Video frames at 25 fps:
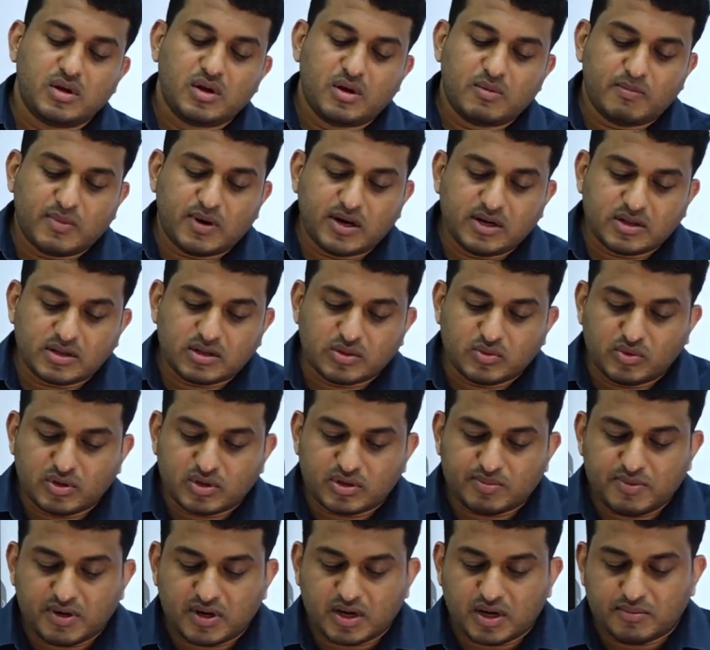Monsoons
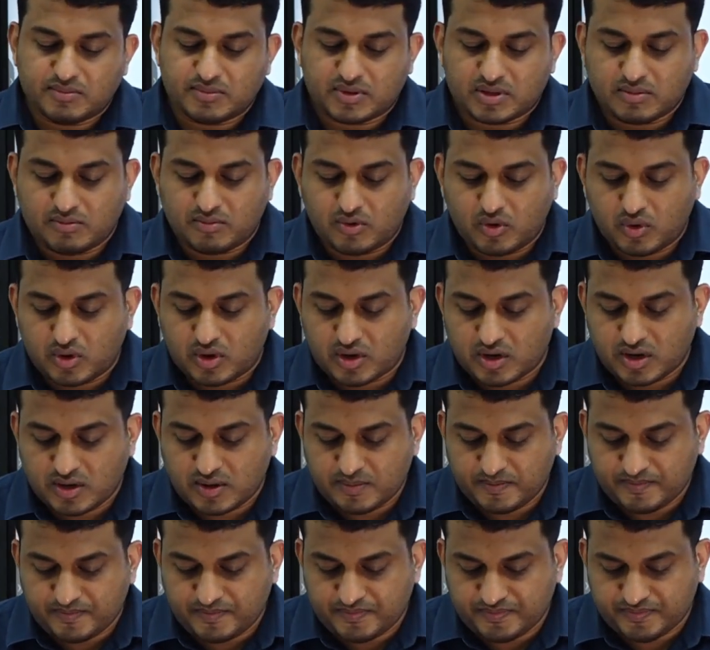becomes more